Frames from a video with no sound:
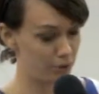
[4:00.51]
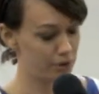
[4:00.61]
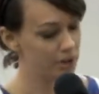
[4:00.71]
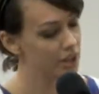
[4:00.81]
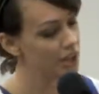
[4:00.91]

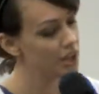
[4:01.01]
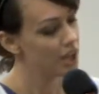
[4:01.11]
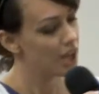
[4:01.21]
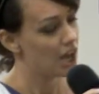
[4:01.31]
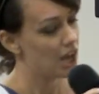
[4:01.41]
road,
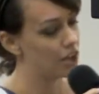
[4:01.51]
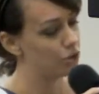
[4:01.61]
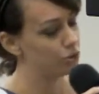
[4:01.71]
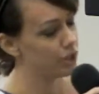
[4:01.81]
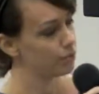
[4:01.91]
and
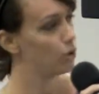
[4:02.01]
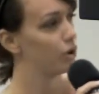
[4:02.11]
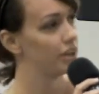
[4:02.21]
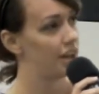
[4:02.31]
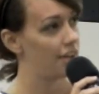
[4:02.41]
you keep
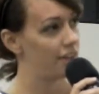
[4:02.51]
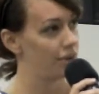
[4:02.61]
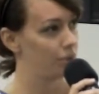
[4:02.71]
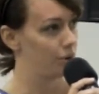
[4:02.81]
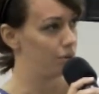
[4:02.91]
going down
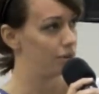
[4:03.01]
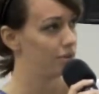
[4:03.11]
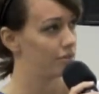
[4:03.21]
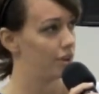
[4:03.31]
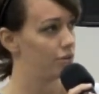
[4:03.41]
that
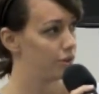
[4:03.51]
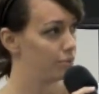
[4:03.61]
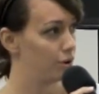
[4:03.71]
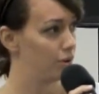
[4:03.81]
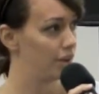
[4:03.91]
road, and you
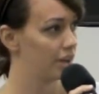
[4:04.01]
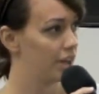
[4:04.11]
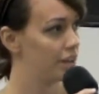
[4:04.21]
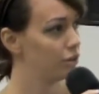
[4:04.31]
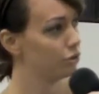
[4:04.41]
keep going,
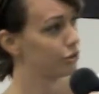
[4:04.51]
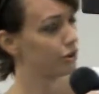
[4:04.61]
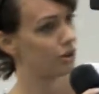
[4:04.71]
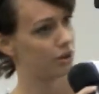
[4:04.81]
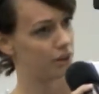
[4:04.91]
and then you turn
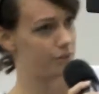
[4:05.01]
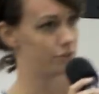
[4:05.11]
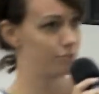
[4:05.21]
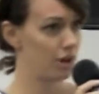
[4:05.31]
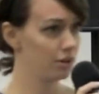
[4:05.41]
on an even
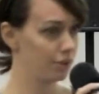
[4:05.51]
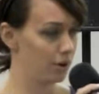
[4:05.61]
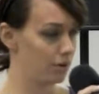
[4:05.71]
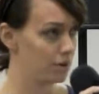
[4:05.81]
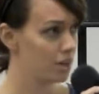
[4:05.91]
smaller
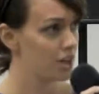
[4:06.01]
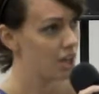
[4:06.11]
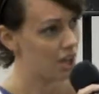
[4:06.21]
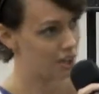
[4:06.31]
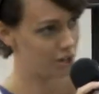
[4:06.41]
road,
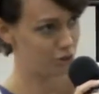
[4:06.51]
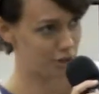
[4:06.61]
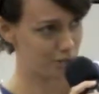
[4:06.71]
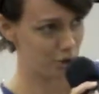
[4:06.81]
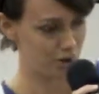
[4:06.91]
and then you
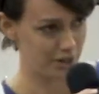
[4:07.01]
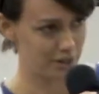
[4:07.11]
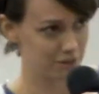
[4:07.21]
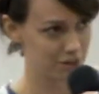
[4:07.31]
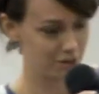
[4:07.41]
keep
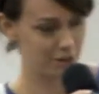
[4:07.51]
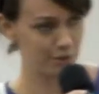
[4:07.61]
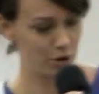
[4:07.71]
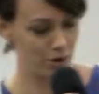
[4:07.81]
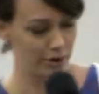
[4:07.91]
going, and you
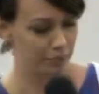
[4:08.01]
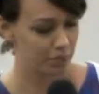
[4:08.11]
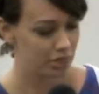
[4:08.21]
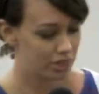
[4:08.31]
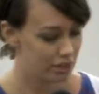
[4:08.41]
keep going,
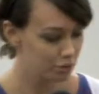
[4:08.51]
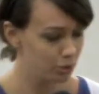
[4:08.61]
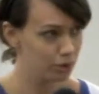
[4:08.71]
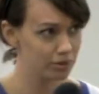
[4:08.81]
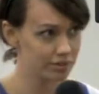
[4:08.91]
then the
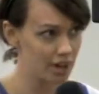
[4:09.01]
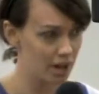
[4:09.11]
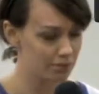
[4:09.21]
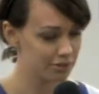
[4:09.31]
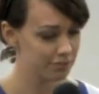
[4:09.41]
road
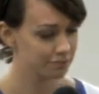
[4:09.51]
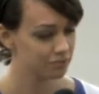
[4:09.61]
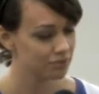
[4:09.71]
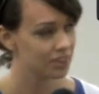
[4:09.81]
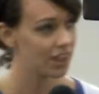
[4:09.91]
stops,
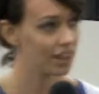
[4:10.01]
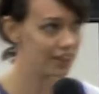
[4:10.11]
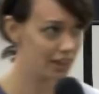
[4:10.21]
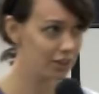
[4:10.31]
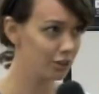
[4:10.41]

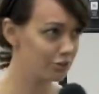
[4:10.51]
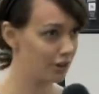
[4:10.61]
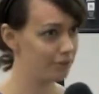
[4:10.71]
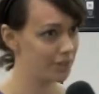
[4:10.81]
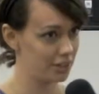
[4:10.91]
and then there's
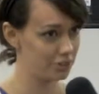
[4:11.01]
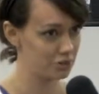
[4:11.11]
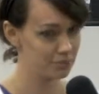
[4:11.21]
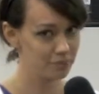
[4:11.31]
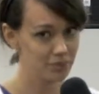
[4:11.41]
our
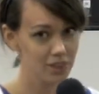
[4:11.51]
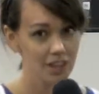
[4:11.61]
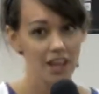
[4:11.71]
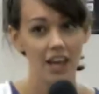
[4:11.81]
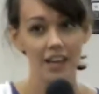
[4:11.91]
village.
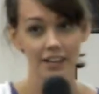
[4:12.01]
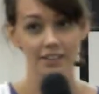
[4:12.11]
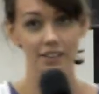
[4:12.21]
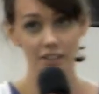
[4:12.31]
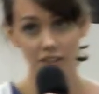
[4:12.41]
And
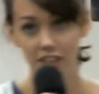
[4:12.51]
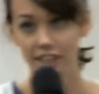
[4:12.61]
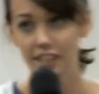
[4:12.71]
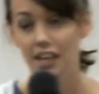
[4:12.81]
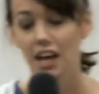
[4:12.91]
it's
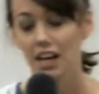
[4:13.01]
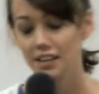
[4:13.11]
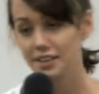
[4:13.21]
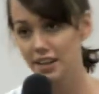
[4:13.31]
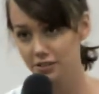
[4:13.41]
literally a
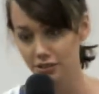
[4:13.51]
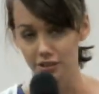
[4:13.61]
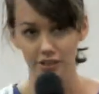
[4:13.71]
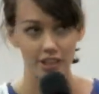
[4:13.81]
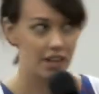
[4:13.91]

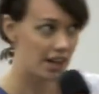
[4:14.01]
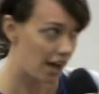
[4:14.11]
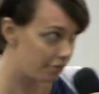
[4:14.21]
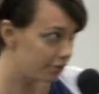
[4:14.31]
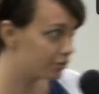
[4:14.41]
desert in
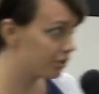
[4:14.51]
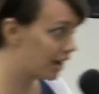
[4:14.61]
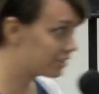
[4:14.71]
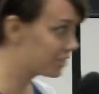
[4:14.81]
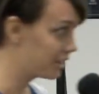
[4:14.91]
every
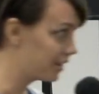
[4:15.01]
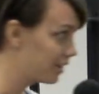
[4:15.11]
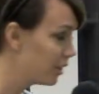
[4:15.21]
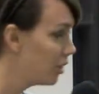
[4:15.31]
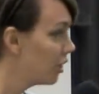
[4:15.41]
direction.